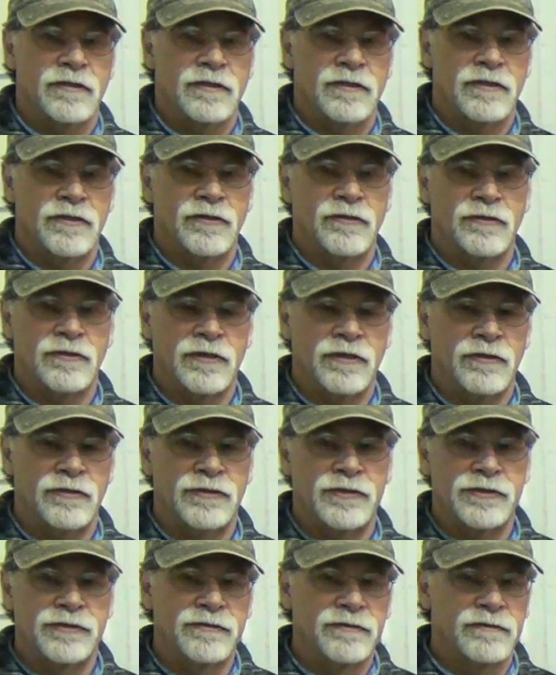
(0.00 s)
you, you,
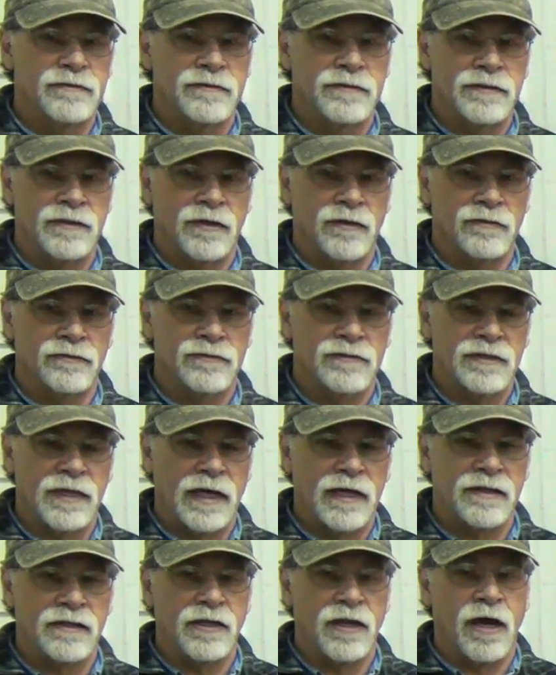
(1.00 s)
you know,
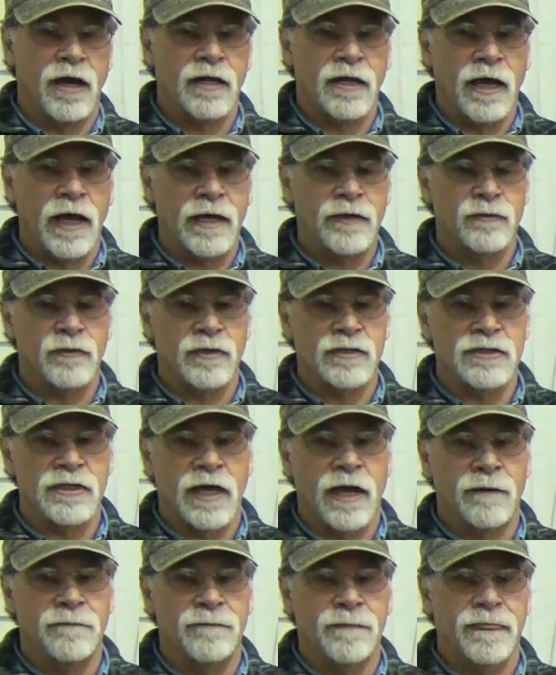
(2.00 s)
take the online
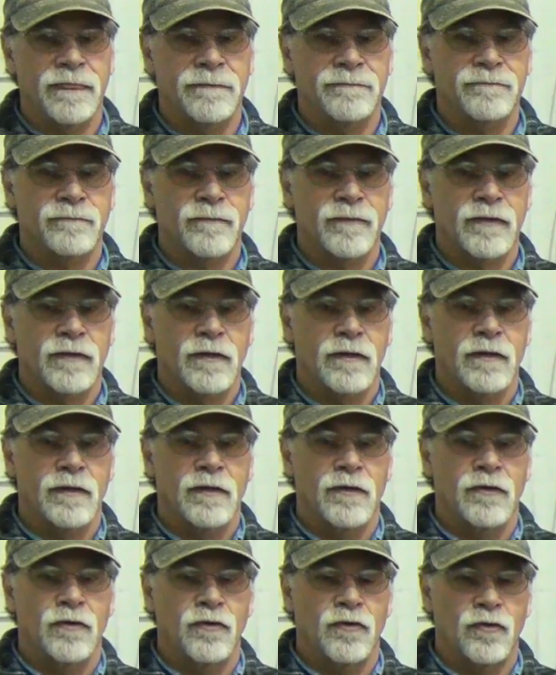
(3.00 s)
workshop,
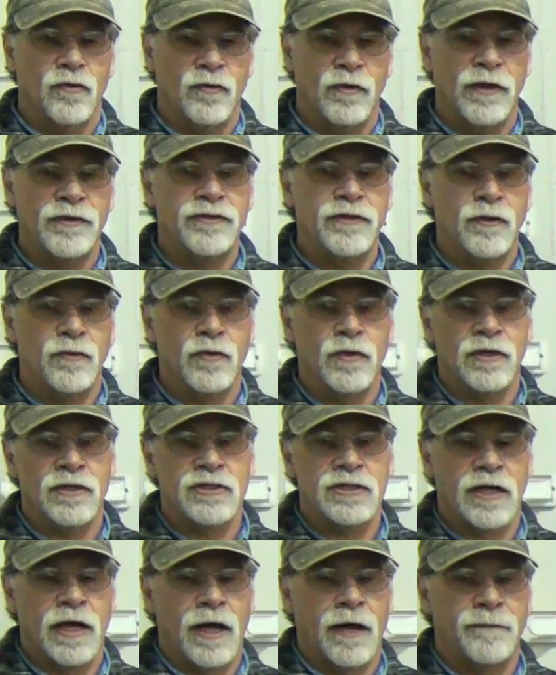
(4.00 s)
with the
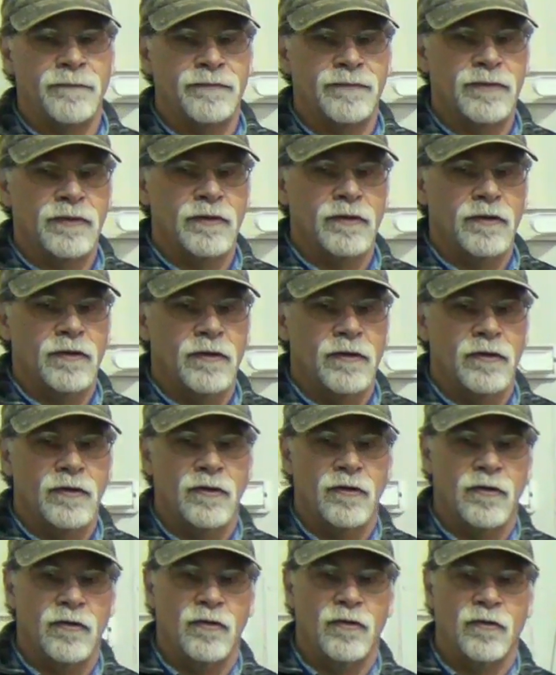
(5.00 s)
workshop,
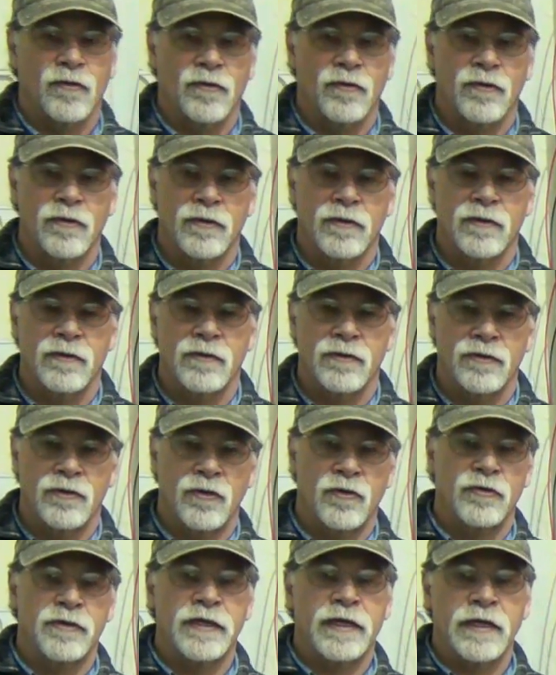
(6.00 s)

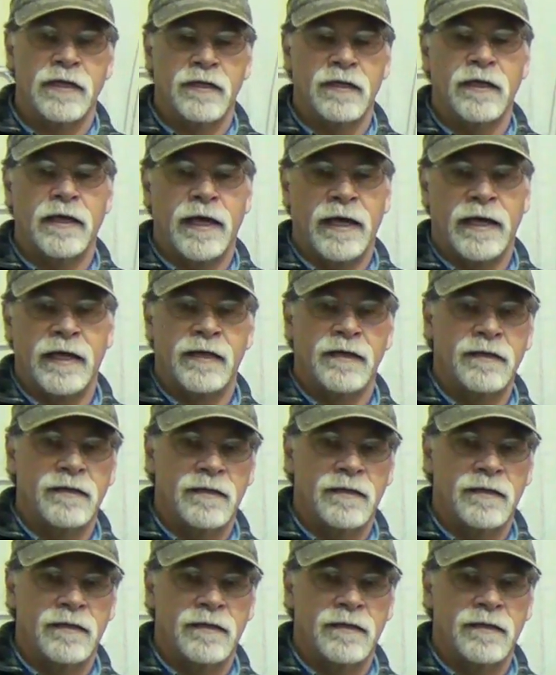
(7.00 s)
you get a